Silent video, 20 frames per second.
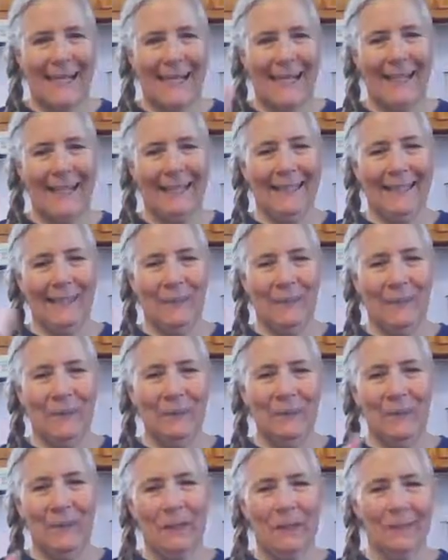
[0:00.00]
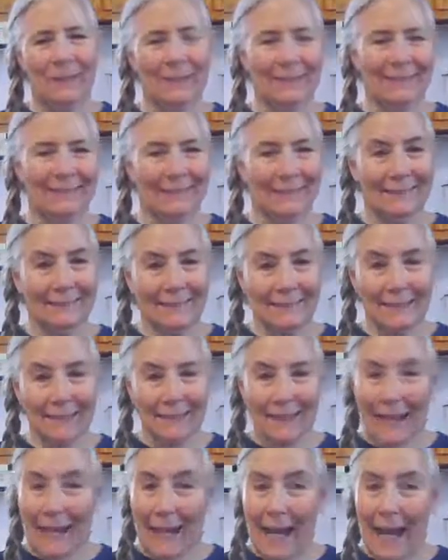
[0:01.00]
Hi, everyone.
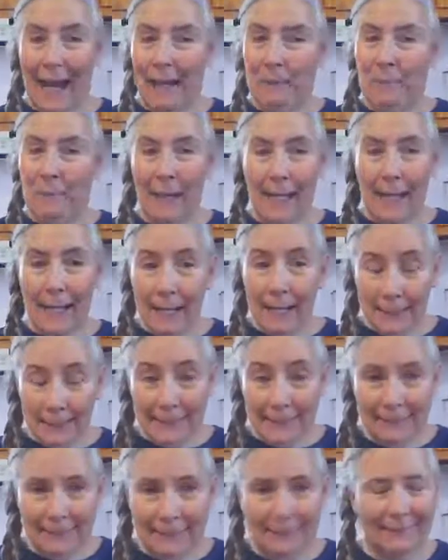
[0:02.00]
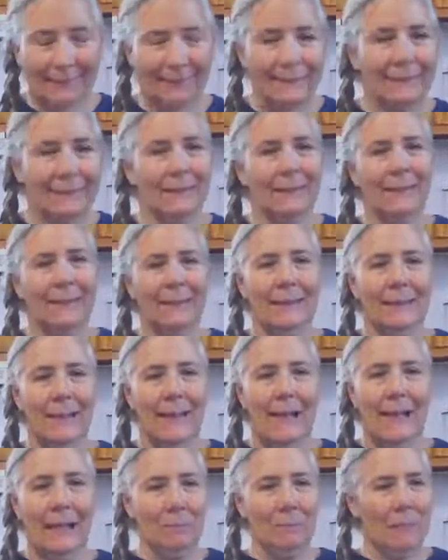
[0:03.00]
I'm back.
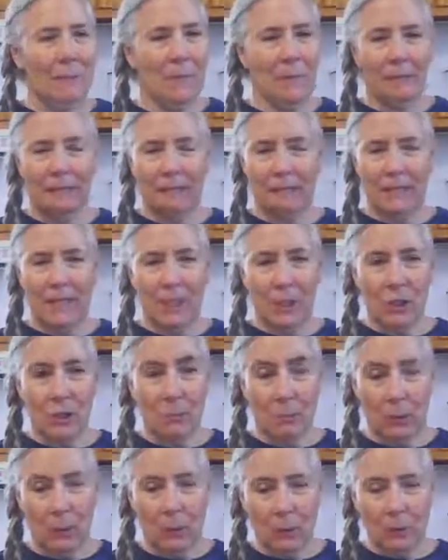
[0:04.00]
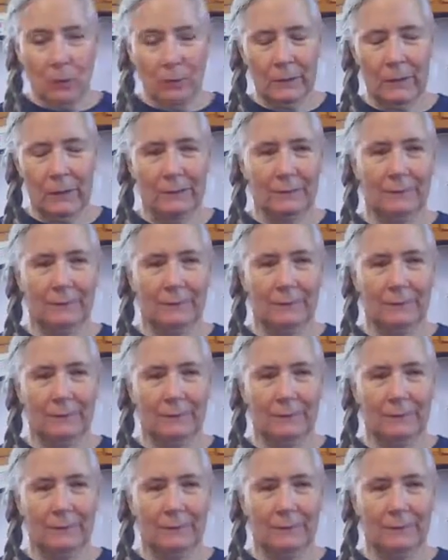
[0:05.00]
I'm flesh and bone.